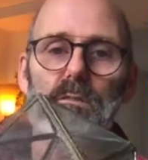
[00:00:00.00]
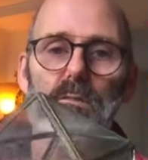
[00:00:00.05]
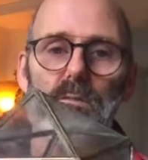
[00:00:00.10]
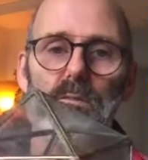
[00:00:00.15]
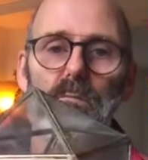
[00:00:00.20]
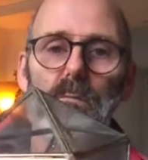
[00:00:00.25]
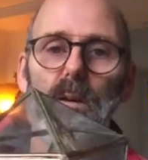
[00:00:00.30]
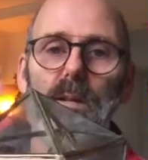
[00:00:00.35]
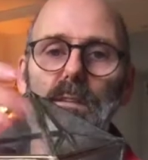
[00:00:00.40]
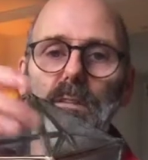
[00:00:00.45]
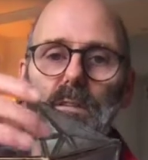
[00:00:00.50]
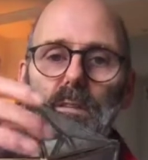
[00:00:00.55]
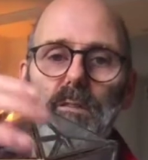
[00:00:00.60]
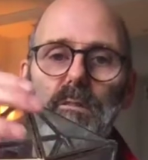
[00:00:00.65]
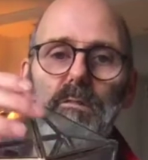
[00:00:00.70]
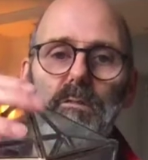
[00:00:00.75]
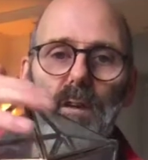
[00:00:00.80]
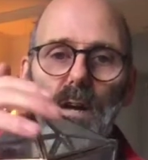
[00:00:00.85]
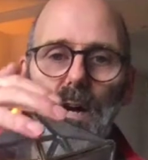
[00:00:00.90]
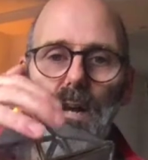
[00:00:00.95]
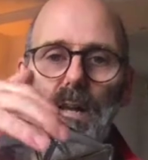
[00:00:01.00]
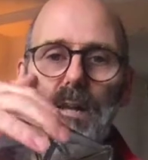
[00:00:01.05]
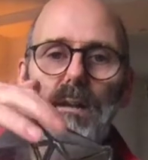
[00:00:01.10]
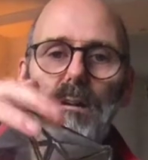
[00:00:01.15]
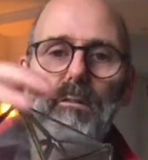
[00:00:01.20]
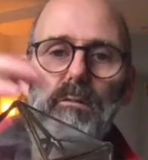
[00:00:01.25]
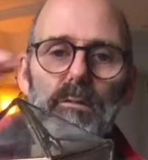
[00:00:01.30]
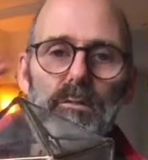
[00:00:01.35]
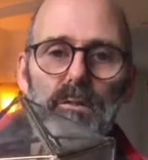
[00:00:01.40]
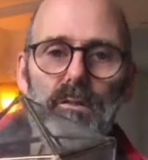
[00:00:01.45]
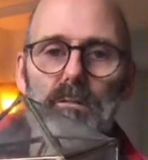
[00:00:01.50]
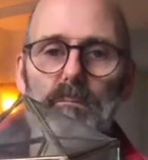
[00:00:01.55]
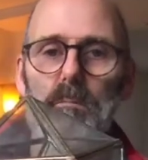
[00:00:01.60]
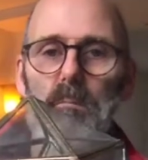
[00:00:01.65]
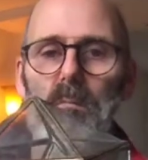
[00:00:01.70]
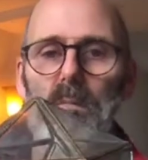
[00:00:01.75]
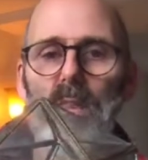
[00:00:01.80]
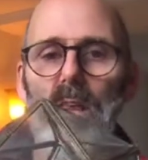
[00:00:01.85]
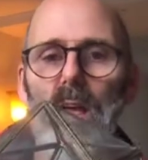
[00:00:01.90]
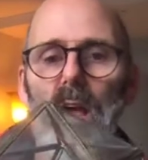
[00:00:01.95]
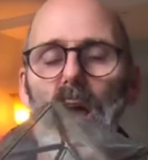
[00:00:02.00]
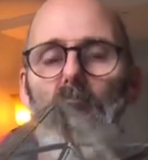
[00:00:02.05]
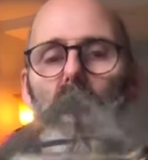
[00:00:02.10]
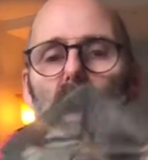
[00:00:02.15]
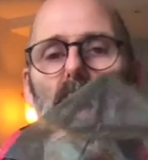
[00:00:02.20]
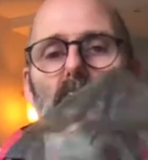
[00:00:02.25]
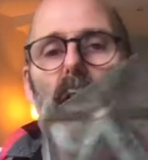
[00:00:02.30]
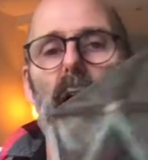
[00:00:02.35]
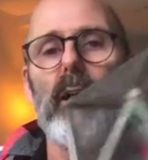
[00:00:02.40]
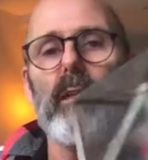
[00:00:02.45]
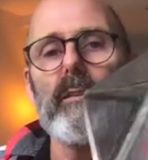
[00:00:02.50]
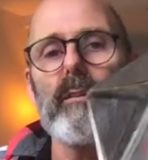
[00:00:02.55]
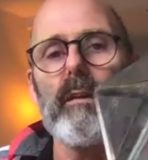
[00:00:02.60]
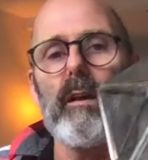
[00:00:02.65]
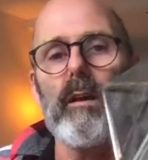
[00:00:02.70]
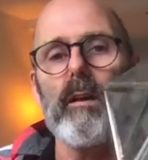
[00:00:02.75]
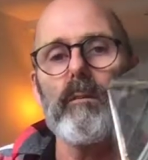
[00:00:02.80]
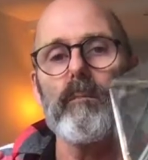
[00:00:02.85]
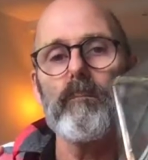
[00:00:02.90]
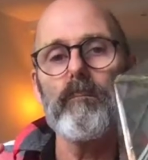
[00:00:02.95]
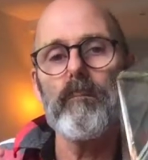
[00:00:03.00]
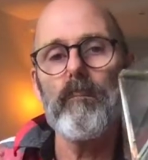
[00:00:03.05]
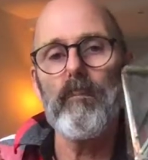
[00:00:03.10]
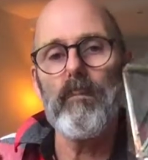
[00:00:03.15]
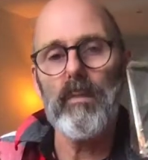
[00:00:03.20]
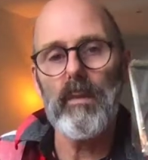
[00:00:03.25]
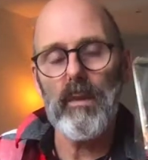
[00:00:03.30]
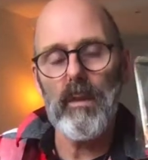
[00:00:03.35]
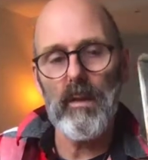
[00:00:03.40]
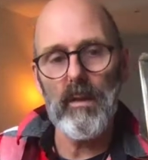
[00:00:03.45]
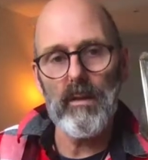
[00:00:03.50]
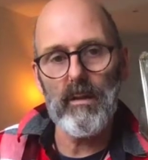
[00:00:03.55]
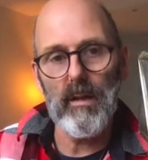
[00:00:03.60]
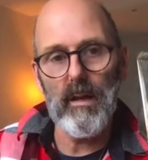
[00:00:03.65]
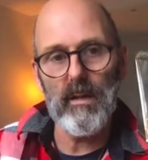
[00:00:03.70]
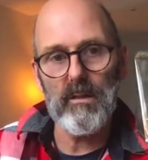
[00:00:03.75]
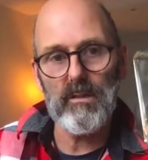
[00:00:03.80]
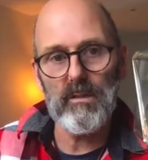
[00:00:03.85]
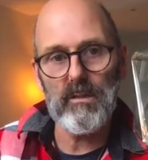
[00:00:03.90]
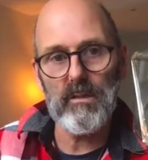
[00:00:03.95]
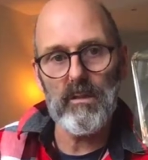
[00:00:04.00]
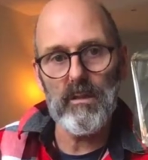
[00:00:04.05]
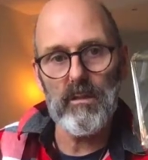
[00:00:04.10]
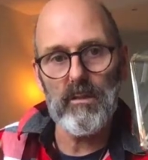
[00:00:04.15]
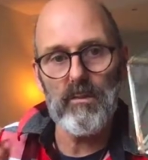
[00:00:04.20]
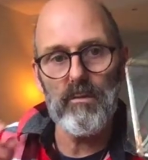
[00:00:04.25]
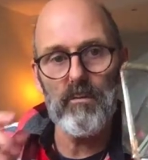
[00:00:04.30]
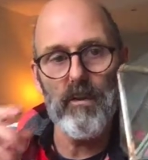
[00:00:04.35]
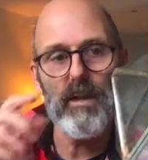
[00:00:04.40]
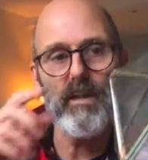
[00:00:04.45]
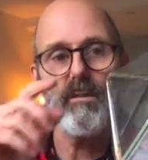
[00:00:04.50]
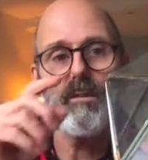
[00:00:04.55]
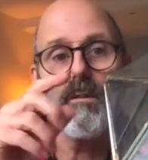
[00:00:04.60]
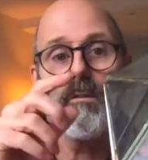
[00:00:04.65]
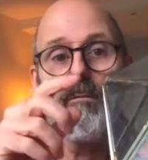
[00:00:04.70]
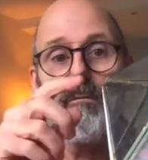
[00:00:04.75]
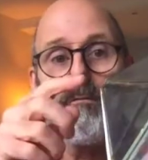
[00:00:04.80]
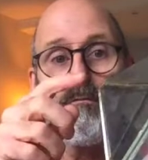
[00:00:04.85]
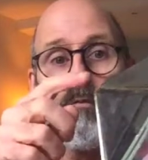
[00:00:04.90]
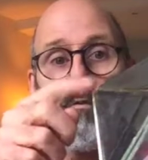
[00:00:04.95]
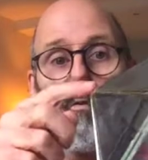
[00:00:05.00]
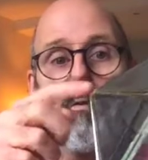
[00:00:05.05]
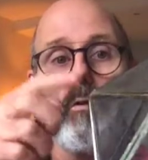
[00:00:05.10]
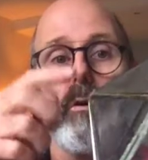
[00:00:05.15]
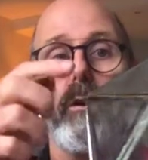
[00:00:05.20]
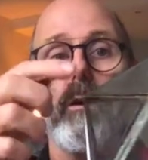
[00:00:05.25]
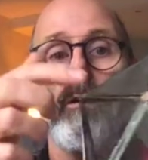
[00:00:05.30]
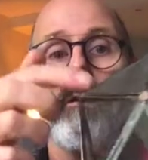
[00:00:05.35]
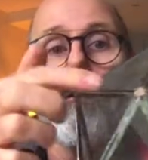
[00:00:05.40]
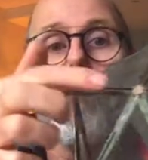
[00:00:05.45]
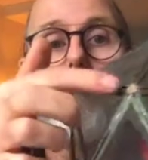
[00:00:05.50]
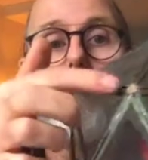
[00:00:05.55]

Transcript: 20 triangles, and then it has 24